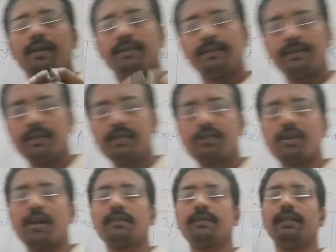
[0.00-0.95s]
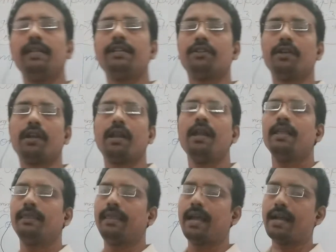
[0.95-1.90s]
is a translator
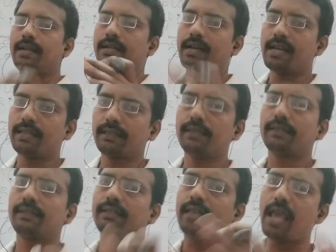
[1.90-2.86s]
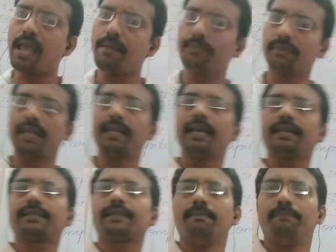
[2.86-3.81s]
that does the same thing
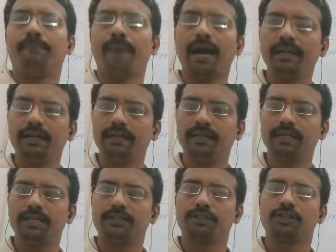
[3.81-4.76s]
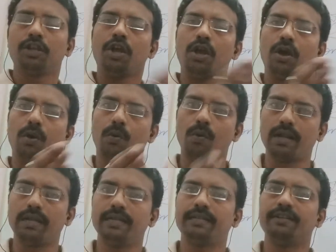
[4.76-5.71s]
as compiler does.
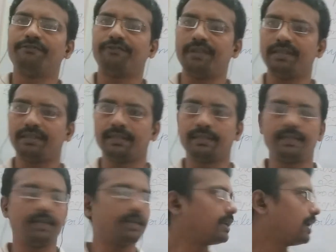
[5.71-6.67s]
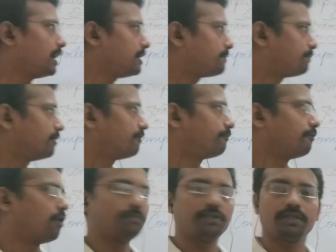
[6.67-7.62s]
Only difference is there. It
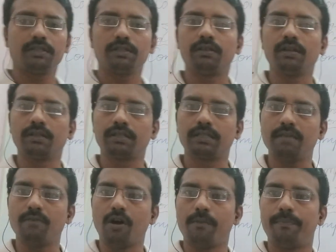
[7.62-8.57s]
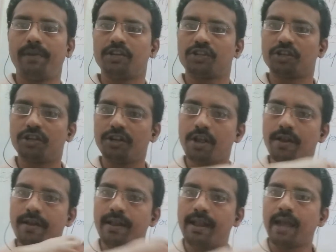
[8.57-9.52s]
performs the same operation
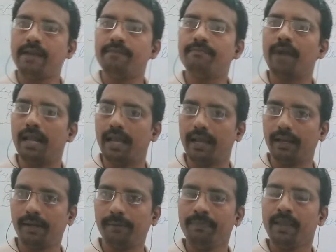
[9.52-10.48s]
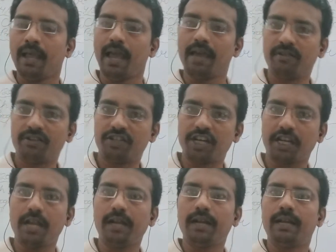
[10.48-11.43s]
line by line. Error
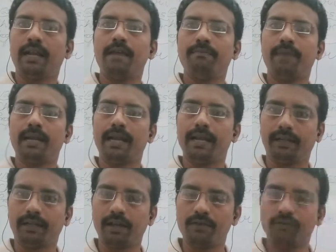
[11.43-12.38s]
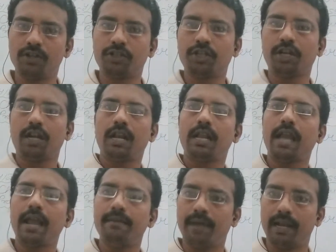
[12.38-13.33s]
checking line by line. Conversion
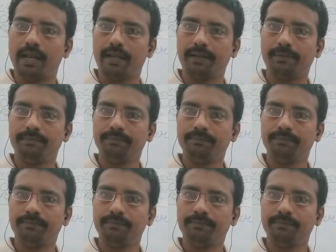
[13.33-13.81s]
line by line.